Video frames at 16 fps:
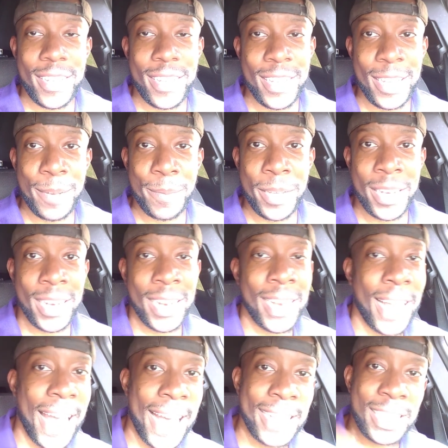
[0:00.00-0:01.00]
You know I mean?
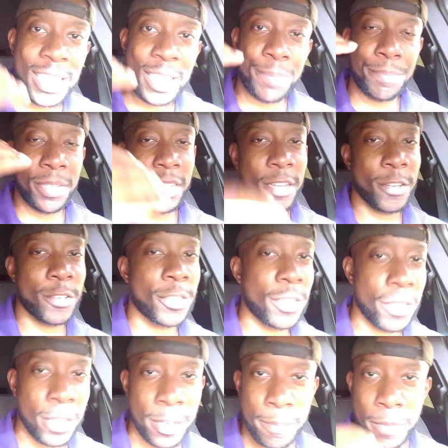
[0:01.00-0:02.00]
It has to be a,
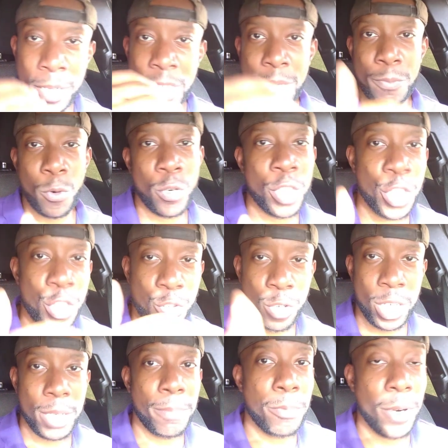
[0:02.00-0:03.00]
a much more
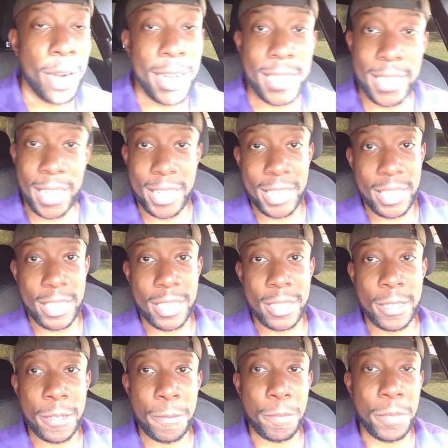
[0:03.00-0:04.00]
strict process
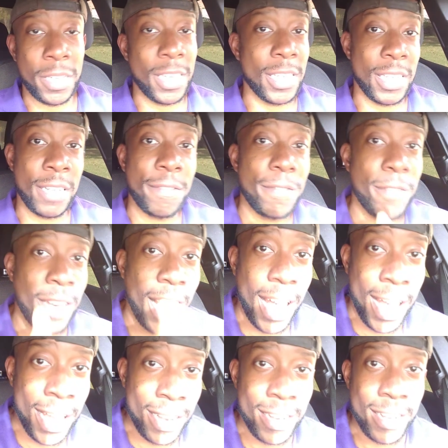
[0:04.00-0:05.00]
because if
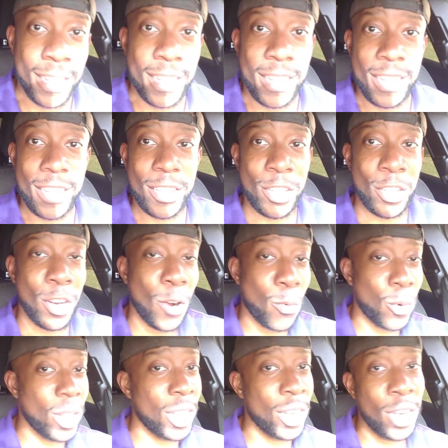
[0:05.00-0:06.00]
not, you
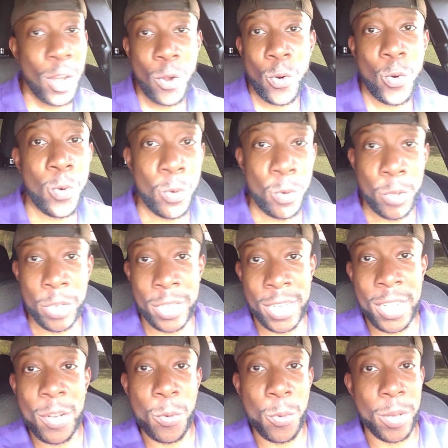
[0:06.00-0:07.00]
don't really know who you're
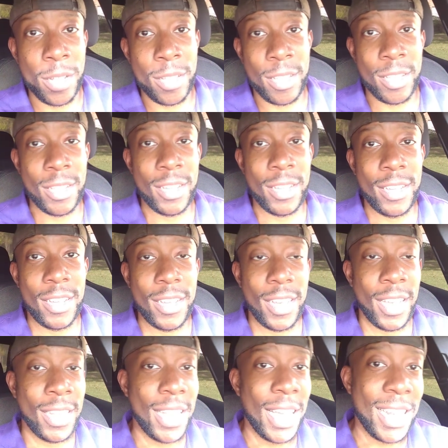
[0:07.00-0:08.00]
dealing with
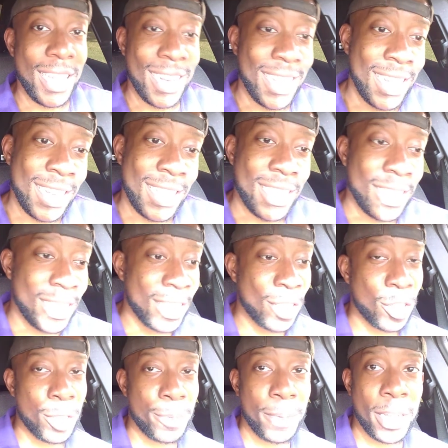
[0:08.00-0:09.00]
and they could easily
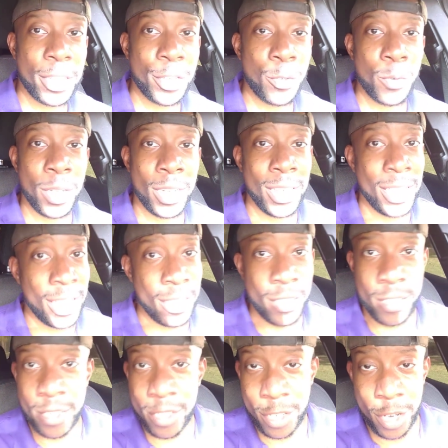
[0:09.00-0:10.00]
disrespect you and
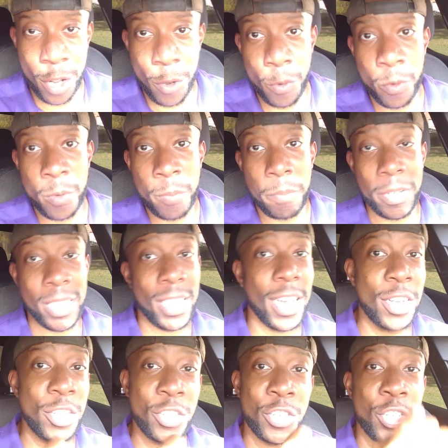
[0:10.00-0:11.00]
you know
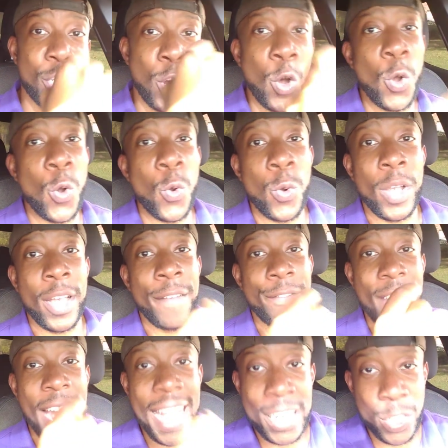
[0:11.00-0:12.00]
because you're so
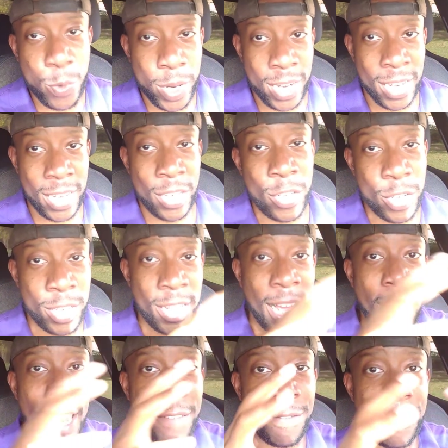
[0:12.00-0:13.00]
infatuated and you're in
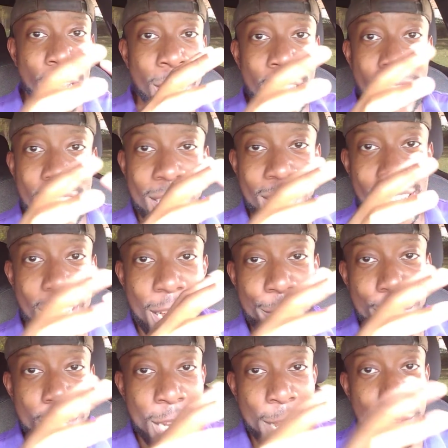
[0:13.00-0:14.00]
that the
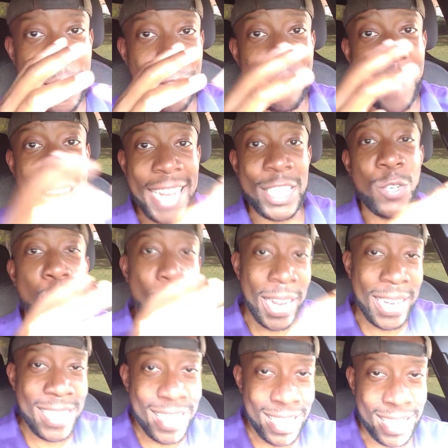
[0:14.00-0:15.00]
lovey-dovey
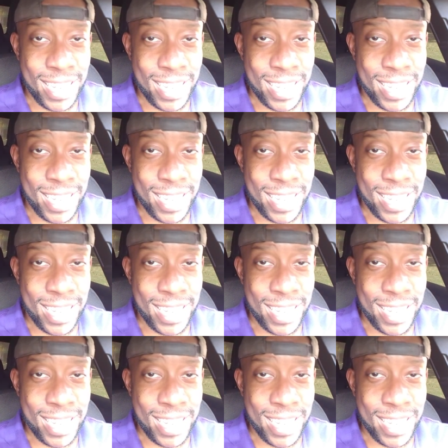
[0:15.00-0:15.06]
infatuation